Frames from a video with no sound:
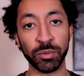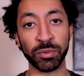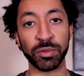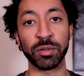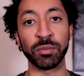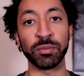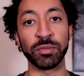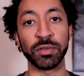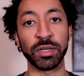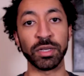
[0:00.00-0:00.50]

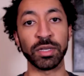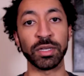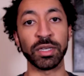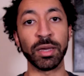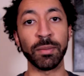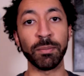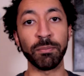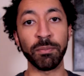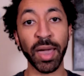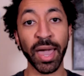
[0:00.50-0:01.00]
helps him to
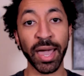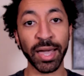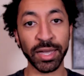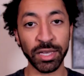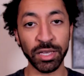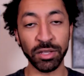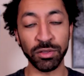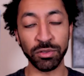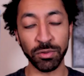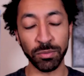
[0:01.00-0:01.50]
get
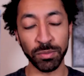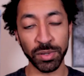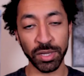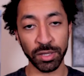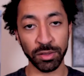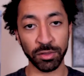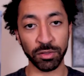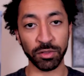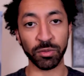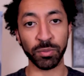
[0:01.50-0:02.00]
back into
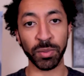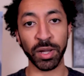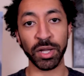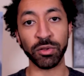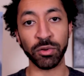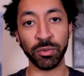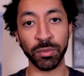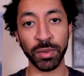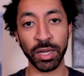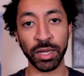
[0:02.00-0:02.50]
being
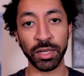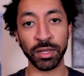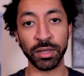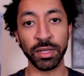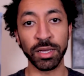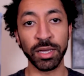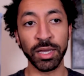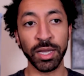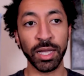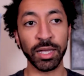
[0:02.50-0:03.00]
Spider Man.